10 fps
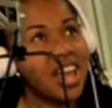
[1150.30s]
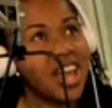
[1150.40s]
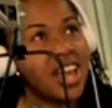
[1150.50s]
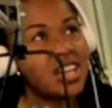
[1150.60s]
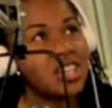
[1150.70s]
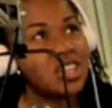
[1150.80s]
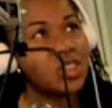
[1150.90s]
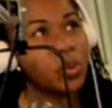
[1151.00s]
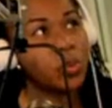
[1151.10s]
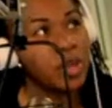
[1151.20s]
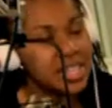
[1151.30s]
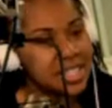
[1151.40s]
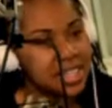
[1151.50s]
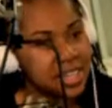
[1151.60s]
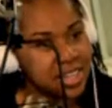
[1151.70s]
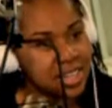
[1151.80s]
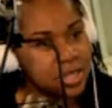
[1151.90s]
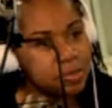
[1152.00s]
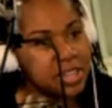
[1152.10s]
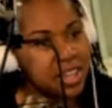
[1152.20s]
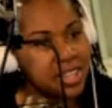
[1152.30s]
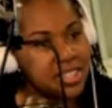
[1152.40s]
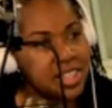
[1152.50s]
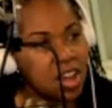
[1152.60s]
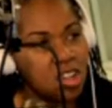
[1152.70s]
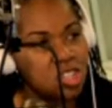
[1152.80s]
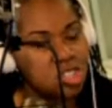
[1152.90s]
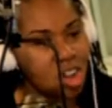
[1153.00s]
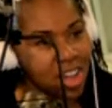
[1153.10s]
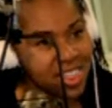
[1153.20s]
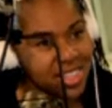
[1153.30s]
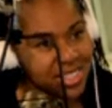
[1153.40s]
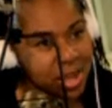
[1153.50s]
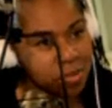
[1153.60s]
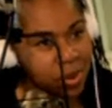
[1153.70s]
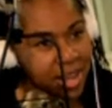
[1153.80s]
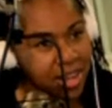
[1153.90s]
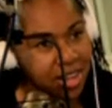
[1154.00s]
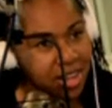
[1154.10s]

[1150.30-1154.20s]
And the reason is because they all saw it the same way.